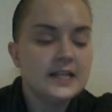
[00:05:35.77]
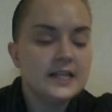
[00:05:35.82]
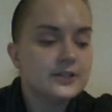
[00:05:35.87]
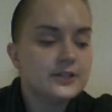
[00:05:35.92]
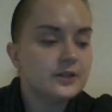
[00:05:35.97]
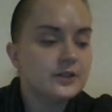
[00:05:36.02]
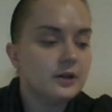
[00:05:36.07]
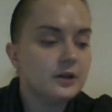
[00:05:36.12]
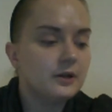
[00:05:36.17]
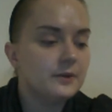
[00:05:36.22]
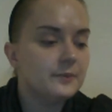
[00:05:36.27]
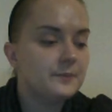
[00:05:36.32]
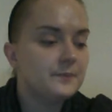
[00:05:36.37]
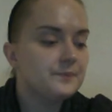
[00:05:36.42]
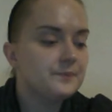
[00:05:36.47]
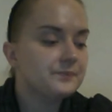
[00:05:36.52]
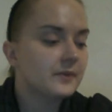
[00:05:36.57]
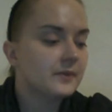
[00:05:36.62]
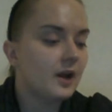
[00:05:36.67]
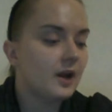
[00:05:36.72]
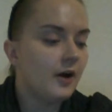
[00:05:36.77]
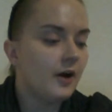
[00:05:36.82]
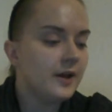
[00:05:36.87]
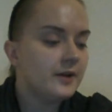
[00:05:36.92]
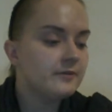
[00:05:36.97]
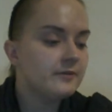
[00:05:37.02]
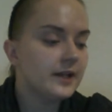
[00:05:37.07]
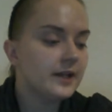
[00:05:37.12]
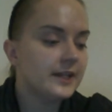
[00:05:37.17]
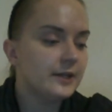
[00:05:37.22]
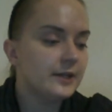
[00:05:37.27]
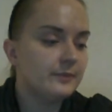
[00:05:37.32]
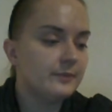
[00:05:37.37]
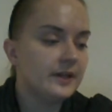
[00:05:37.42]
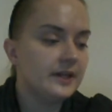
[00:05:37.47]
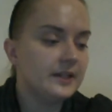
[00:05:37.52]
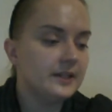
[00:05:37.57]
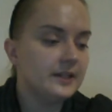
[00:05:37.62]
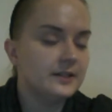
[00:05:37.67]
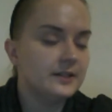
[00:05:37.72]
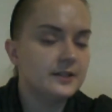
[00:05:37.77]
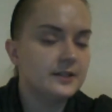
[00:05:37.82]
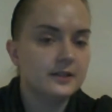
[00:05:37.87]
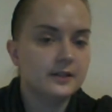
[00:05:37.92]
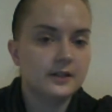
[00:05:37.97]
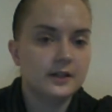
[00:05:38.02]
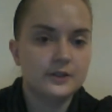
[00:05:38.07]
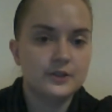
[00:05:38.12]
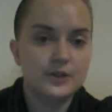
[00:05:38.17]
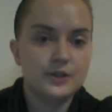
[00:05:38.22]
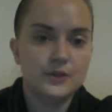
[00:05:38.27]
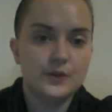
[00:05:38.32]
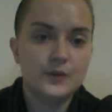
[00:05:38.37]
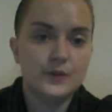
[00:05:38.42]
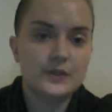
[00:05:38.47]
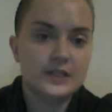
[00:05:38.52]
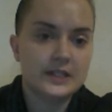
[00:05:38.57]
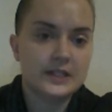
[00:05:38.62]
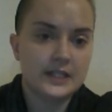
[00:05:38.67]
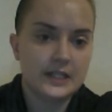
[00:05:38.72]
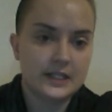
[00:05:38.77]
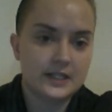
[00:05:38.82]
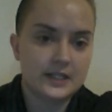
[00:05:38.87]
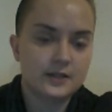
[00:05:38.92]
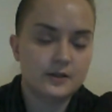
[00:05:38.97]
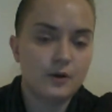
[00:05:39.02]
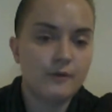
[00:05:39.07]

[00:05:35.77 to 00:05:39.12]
So I recommend to use these.